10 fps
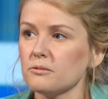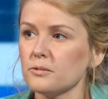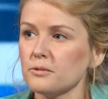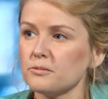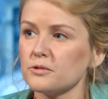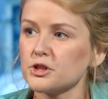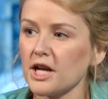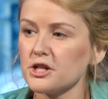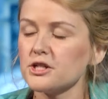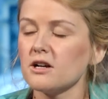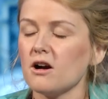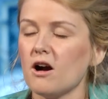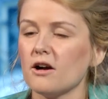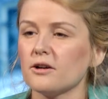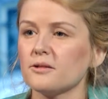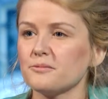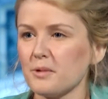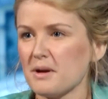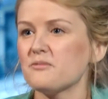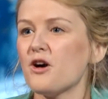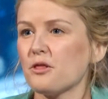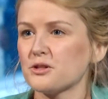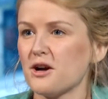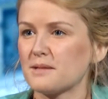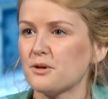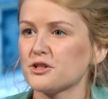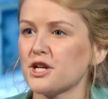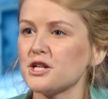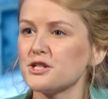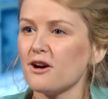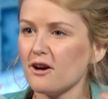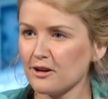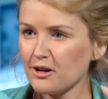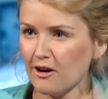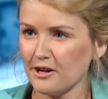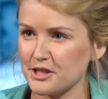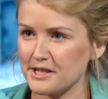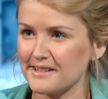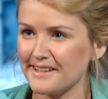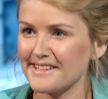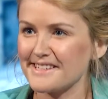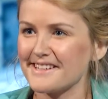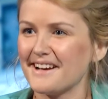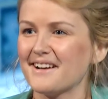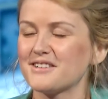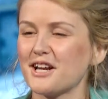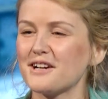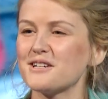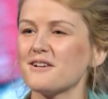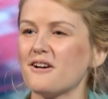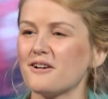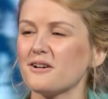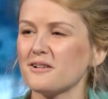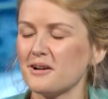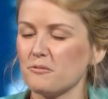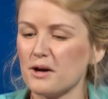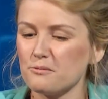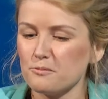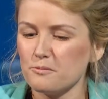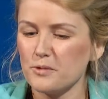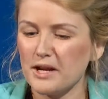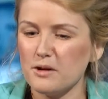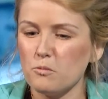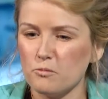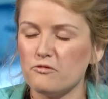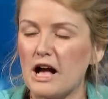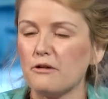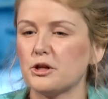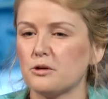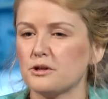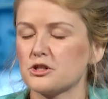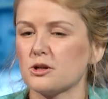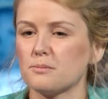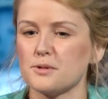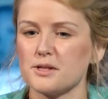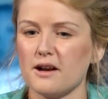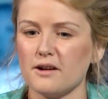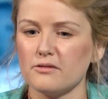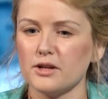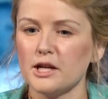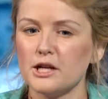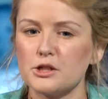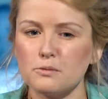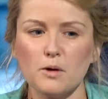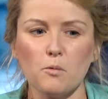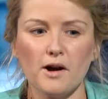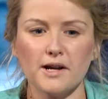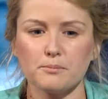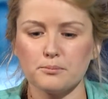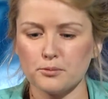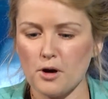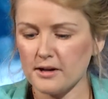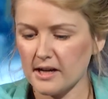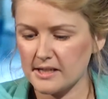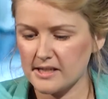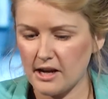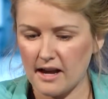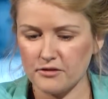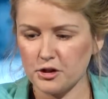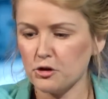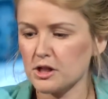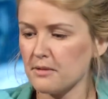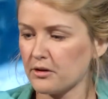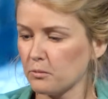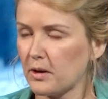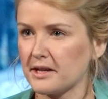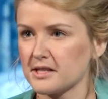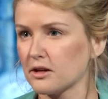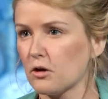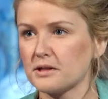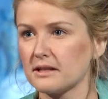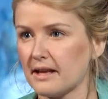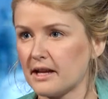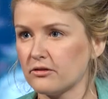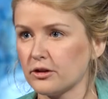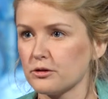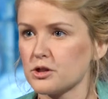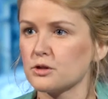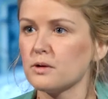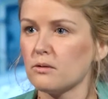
what my father talked about, changing our consciousness, changing what we value in terms of, do we want products that have a huge amount of waste and go into landfills? Do we